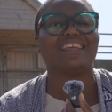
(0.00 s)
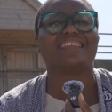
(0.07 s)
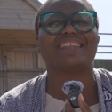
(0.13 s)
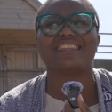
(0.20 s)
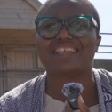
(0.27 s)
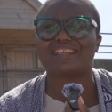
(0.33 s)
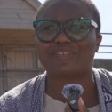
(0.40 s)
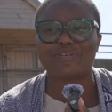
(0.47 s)
He
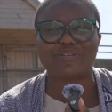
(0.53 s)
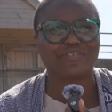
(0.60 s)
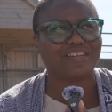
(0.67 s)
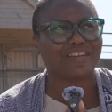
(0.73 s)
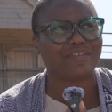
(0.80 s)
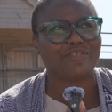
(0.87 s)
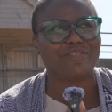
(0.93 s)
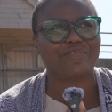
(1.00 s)
takes all
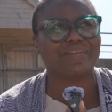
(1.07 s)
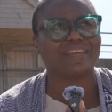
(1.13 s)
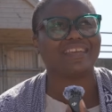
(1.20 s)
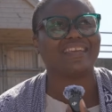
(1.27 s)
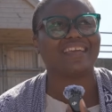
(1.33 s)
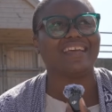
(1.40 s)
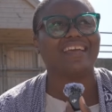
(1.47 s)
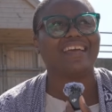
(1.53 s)
the glory,
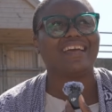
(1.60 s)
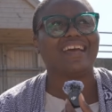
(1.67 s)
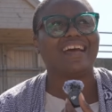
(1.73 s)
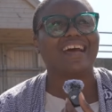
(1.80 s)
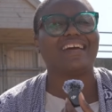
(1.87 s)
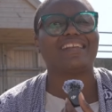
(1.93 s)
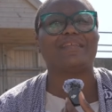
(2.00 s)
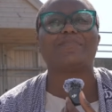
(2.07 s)

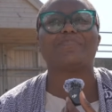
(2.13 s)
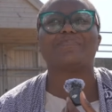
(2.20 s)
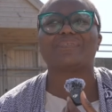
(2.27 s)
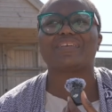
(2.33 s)
and the